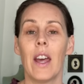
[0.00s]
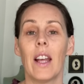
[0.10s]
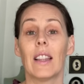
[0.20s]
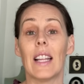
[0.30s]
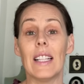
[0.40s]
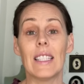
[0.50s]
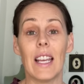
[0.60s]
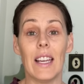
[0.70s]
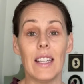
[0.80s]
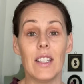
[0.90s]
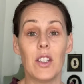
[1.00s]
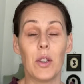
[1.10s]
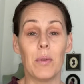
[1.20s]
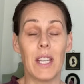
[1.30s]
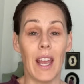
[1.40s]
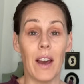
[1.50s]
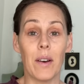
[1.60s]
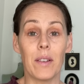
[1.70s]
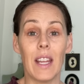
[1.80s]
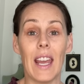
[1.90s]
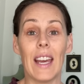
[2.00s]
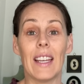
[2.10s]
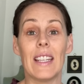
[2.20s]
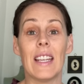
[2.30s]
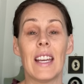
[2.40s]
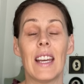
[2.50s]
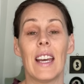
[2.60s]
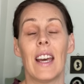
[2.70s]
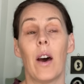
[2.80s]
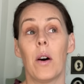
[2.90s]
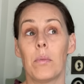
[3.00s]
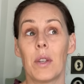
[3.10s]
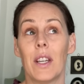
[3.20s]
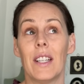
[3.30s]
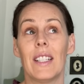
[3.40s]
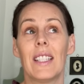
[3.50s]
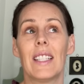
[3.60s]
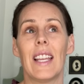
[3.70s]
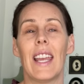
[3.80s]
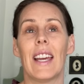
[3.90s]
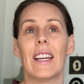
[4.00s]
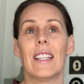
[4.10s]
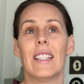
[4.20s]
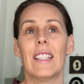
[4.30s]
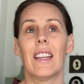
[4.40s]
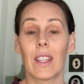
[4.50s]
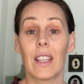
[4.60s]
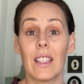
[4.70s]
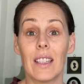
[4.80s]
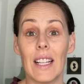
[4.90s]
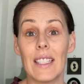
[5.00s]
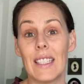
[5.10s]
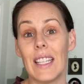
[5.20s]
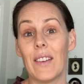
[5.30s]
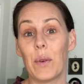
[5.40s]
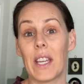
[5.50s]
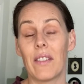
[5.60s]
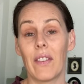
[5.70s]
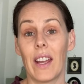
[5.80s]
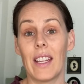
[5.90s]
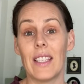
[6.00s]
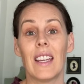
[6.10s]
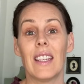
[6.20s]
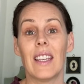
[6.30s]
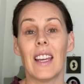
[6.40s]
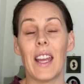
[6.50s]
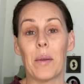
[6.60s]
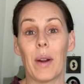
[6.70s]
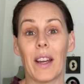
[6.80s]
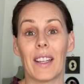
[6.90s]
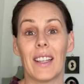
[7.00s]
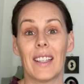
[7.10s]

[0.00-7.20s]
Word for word: let's head to town and Home Goods and let's see if we can find a rug.